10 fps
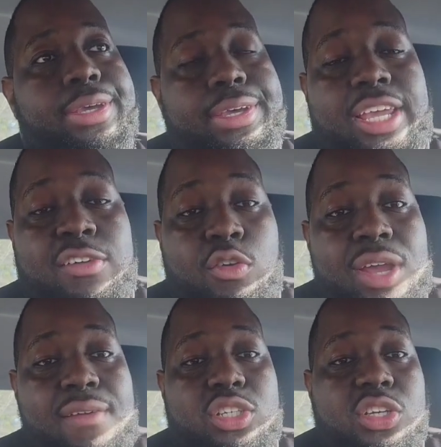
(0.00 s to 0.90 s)
if the
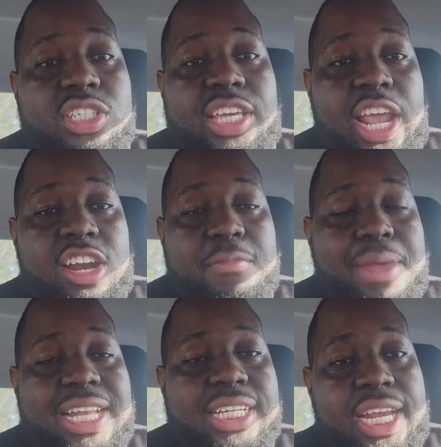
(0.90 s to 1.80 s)
Ravens are scared of
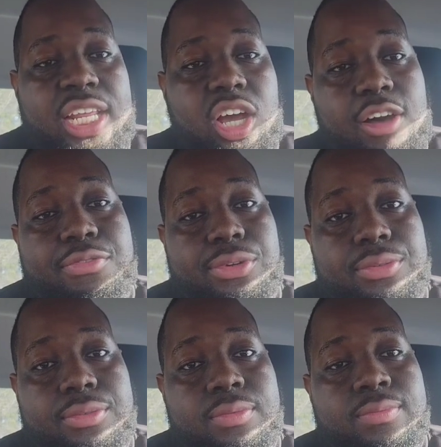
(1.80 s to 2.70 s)
matching any offer,
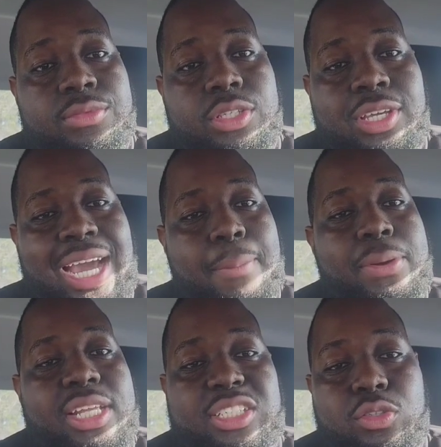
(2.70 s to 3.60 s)
you got to put
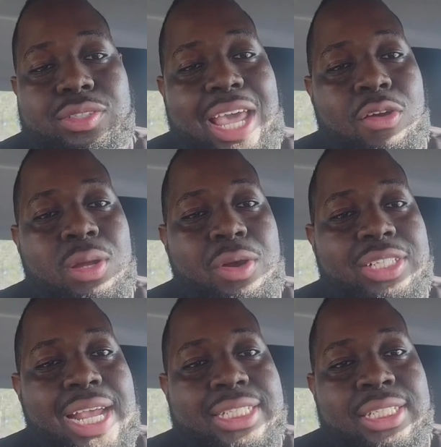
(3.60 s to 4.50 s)
the exclusive tag on Lamar
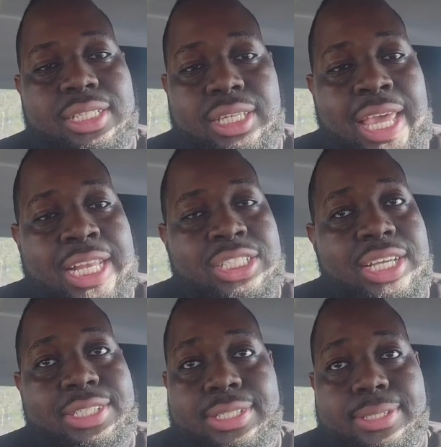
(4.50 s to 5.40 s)
Jackson and
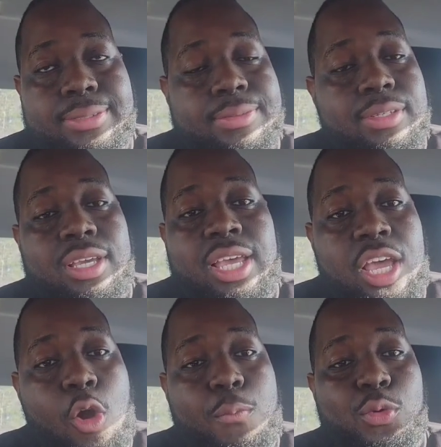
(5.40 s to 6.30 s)
just
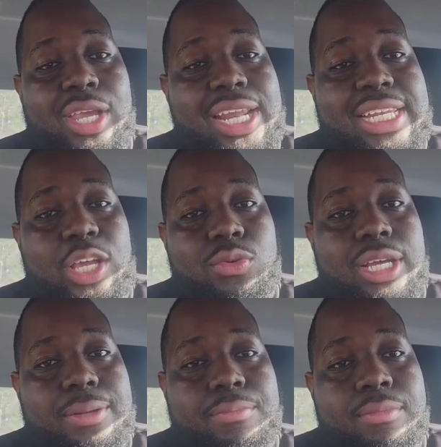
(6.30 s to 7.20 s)
hope you can get a deal
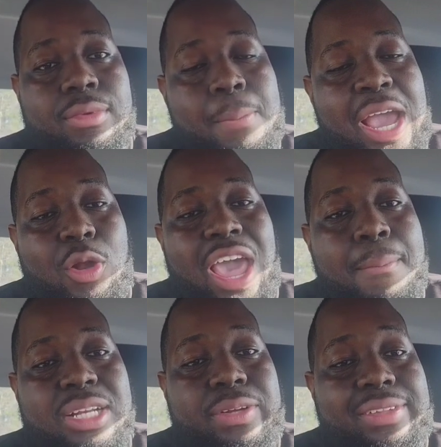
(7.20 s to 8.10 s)
done. I mean, I don't have
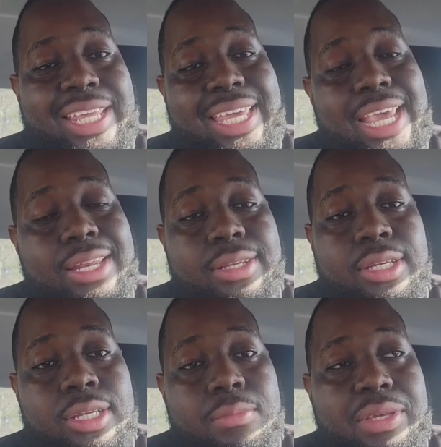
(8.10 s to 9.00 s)
much faith they can,
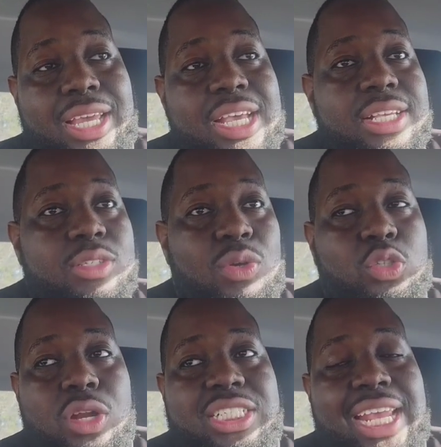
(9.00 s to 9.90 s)
because what's
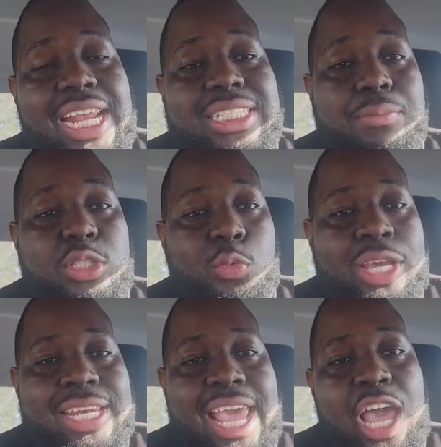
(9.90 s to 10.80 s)
going to change in
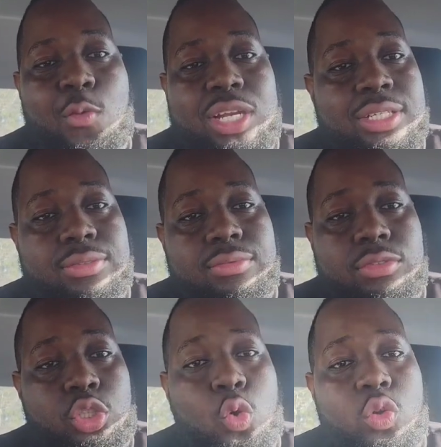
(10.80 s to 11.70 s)
between now and
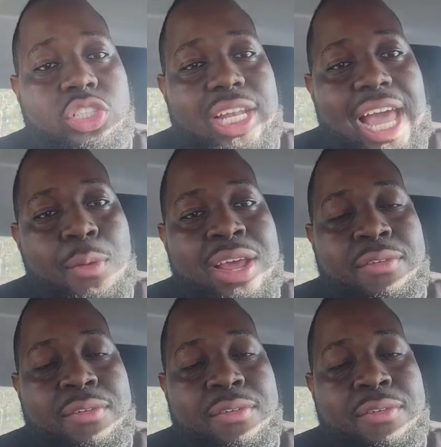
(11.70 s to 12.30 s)
June, July, whenever